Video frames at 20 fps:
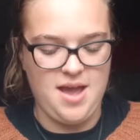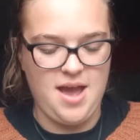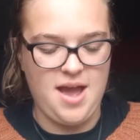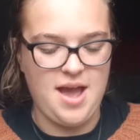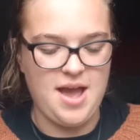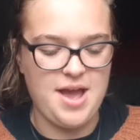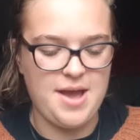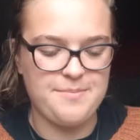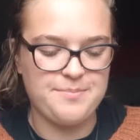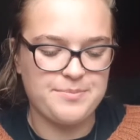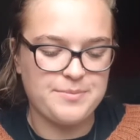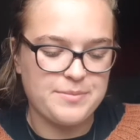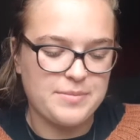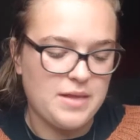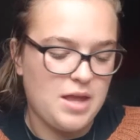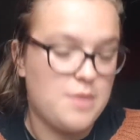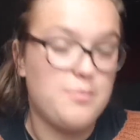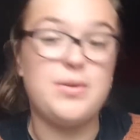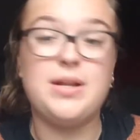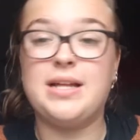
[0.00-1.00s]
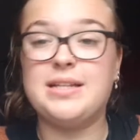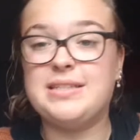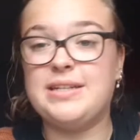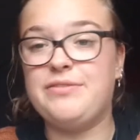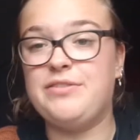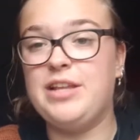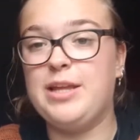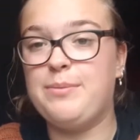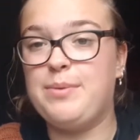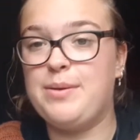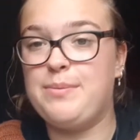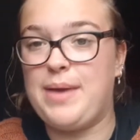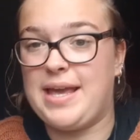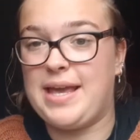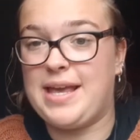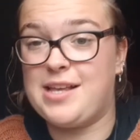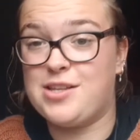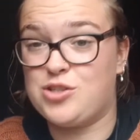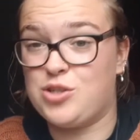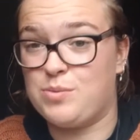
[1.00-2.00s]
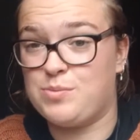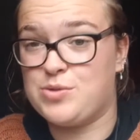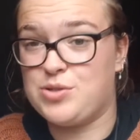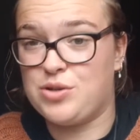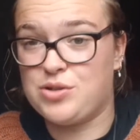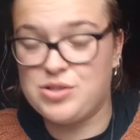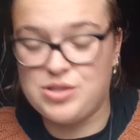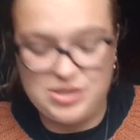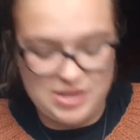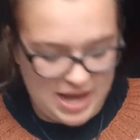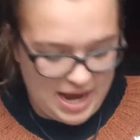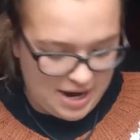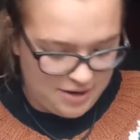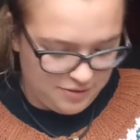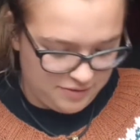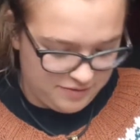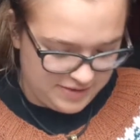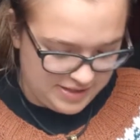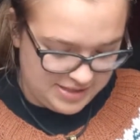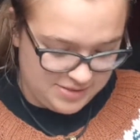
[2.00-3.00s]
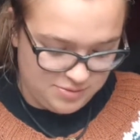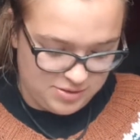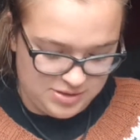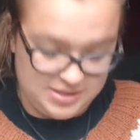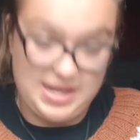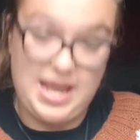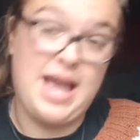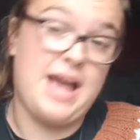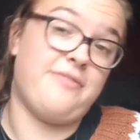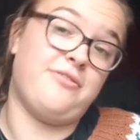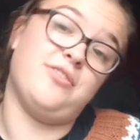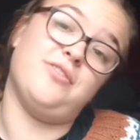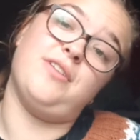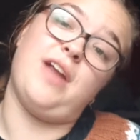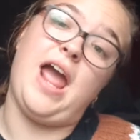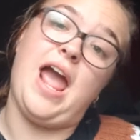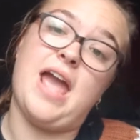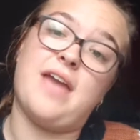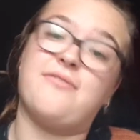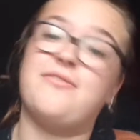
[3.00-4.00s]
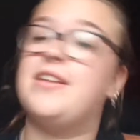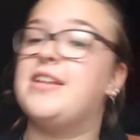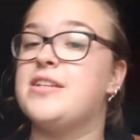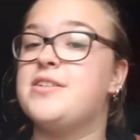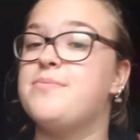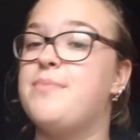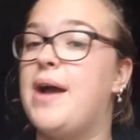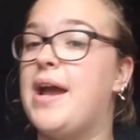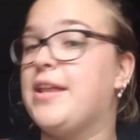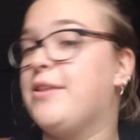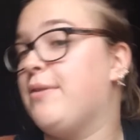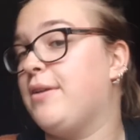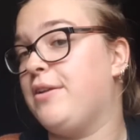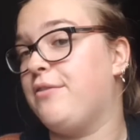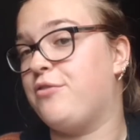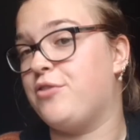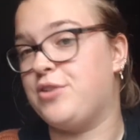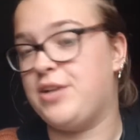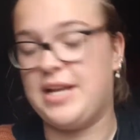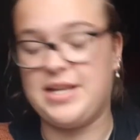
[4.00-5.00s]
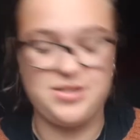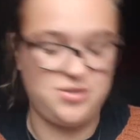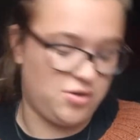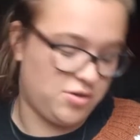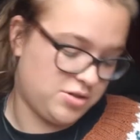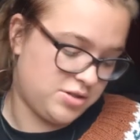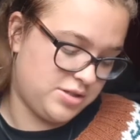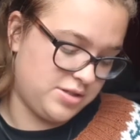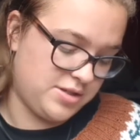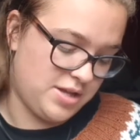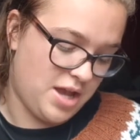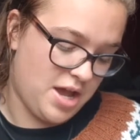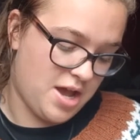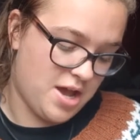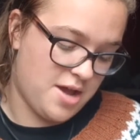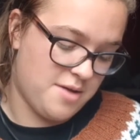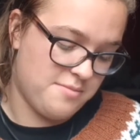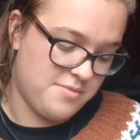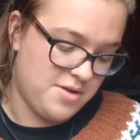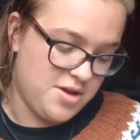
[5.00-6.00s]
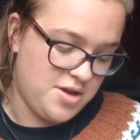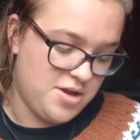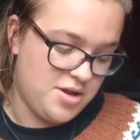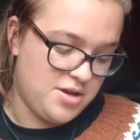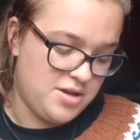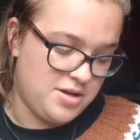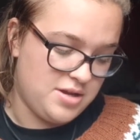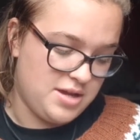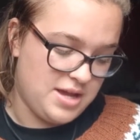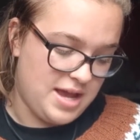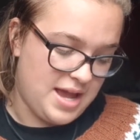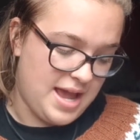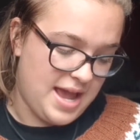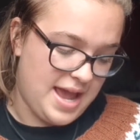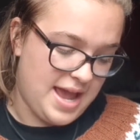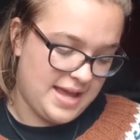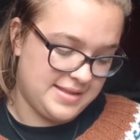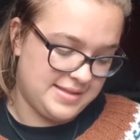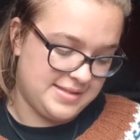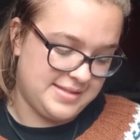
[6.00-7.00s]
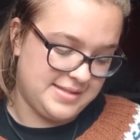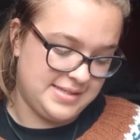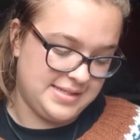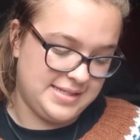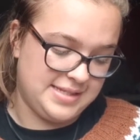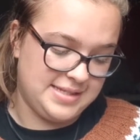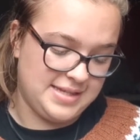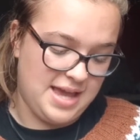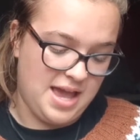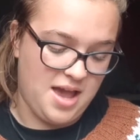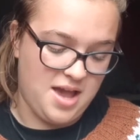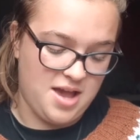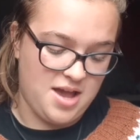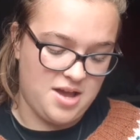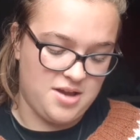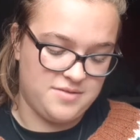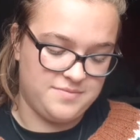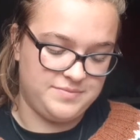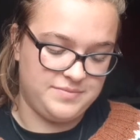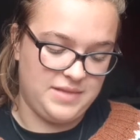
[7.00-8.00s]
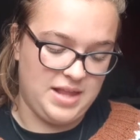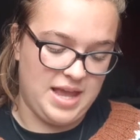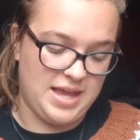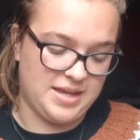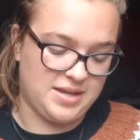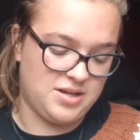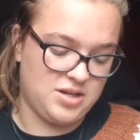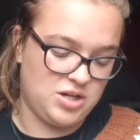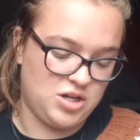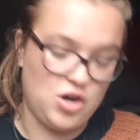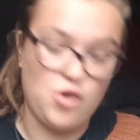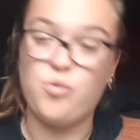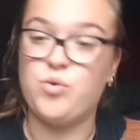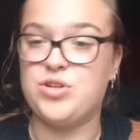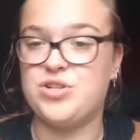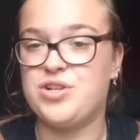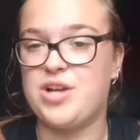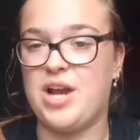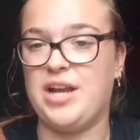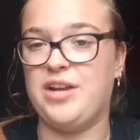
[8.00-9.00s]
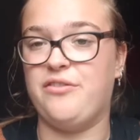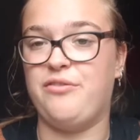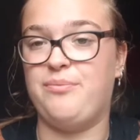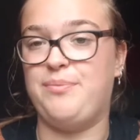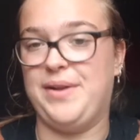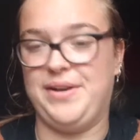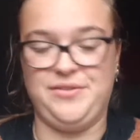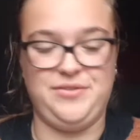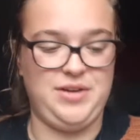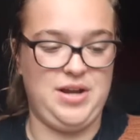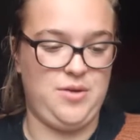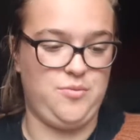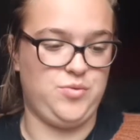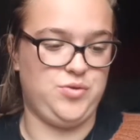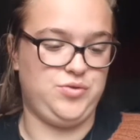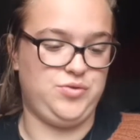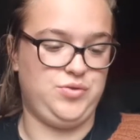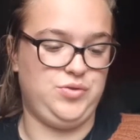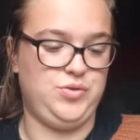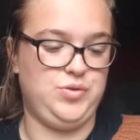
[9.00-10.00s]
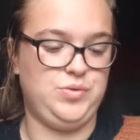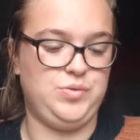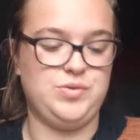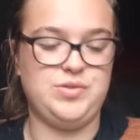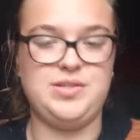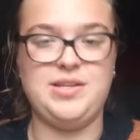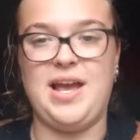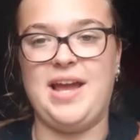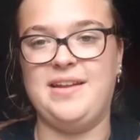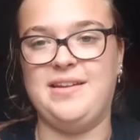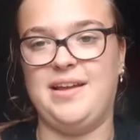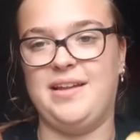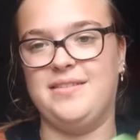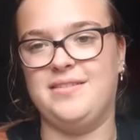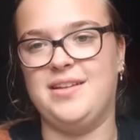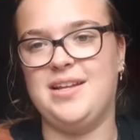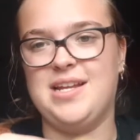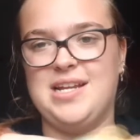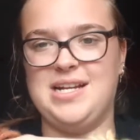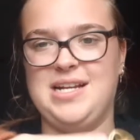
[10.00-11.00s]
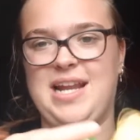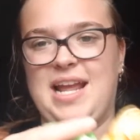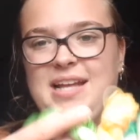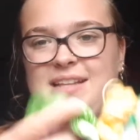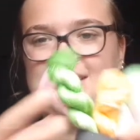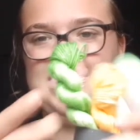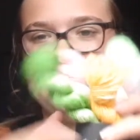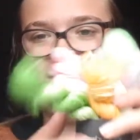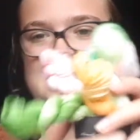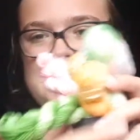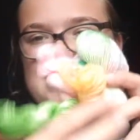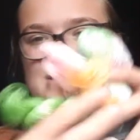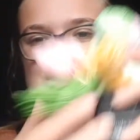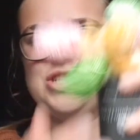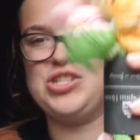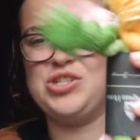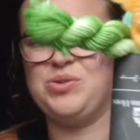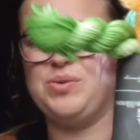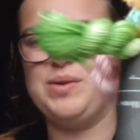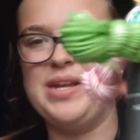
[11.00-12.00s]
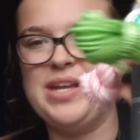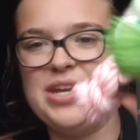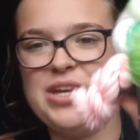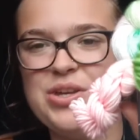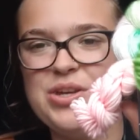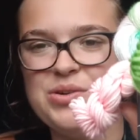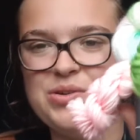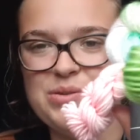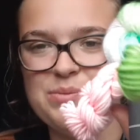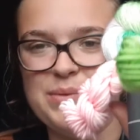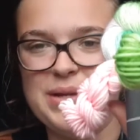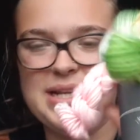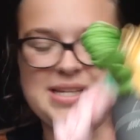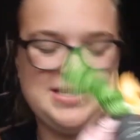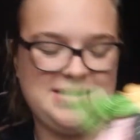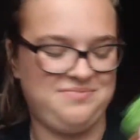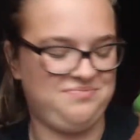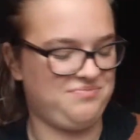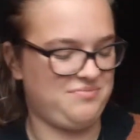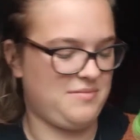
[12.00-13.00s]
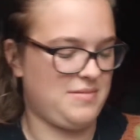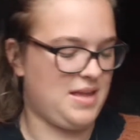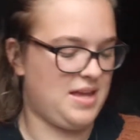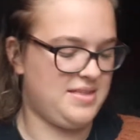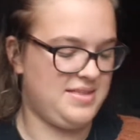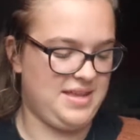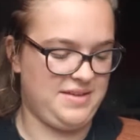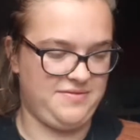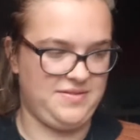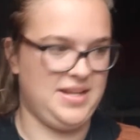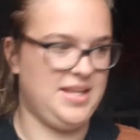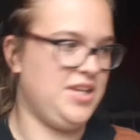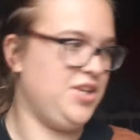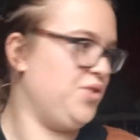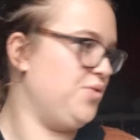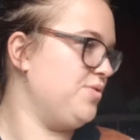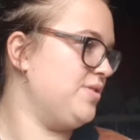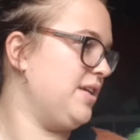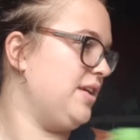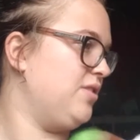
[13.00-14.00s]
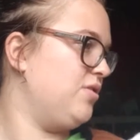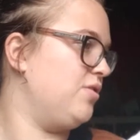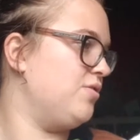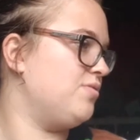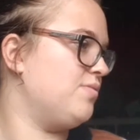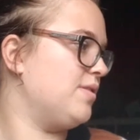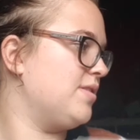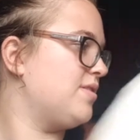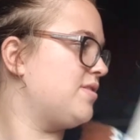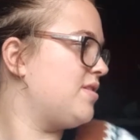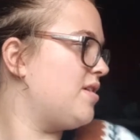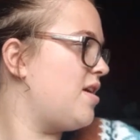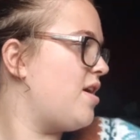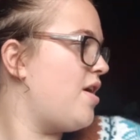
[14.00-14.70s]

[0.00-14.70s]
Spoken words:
But I'll definitely be making some socks out of these ones after I finish my 24-day socks. And see like which kind of pattern I want to use, and then like these three cute minis, I'm definitely using those ones.